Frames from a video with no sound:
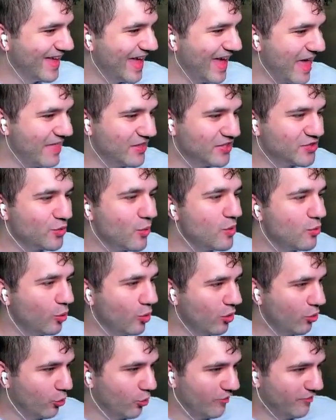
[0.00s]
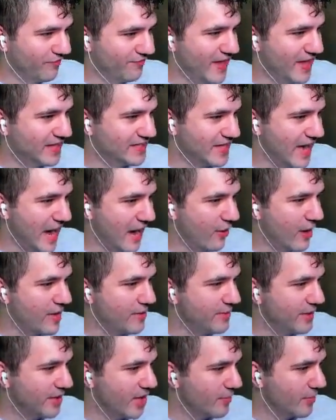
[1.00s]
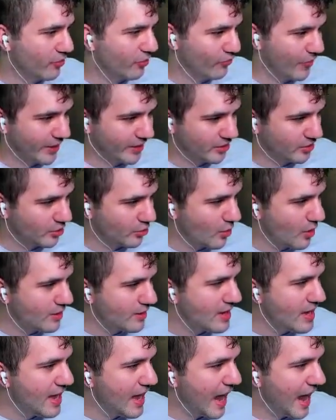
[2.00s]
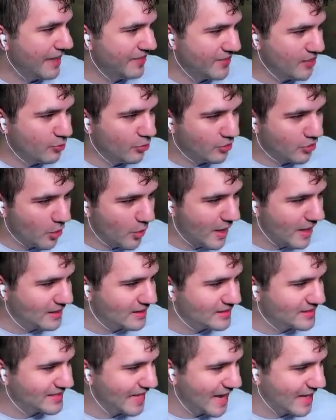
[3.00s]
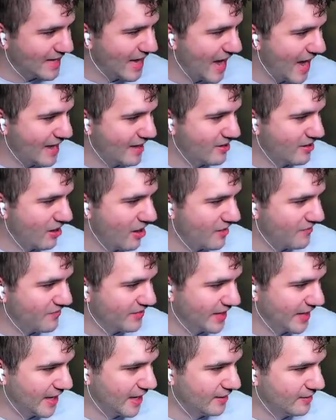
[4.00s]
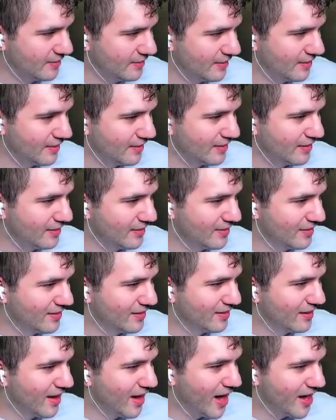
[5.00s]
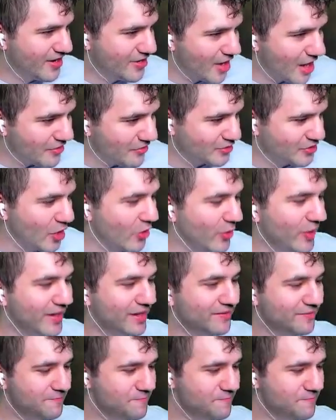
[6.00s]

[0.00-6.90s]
And this one will phase out and become a regular one. I think we'll go ahead and take Kaya off again. Another token.